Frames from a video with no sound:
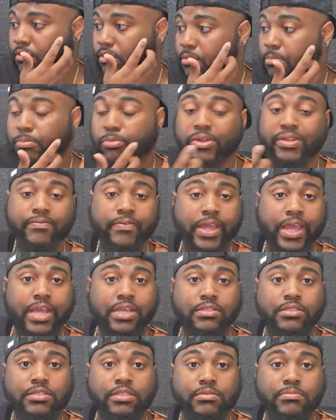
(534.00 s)
the
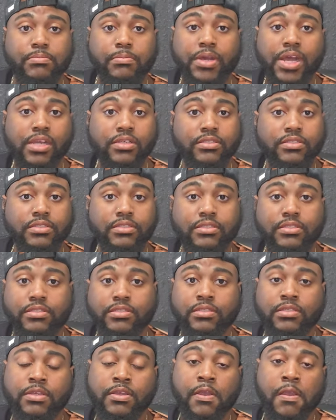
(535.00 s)
briefcase
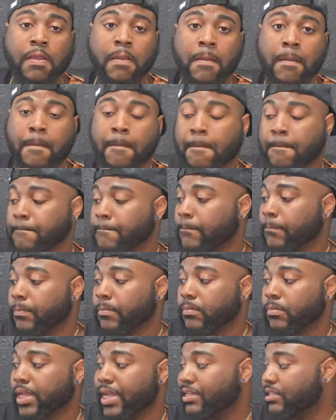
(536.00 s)
boxes.
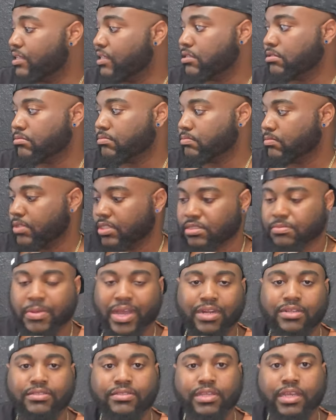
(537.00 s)
Like, they're, it's
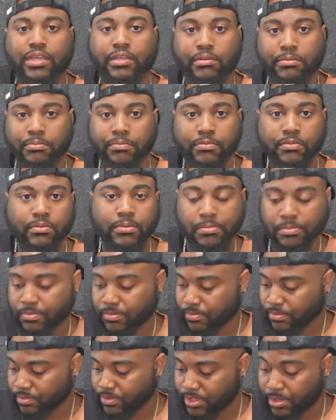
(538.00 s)
about the same
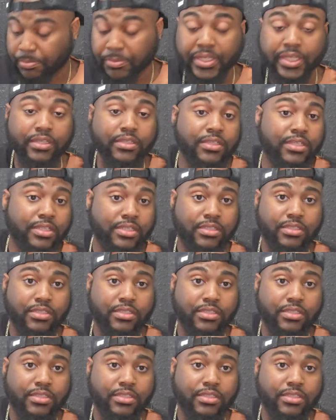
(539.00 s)
to me,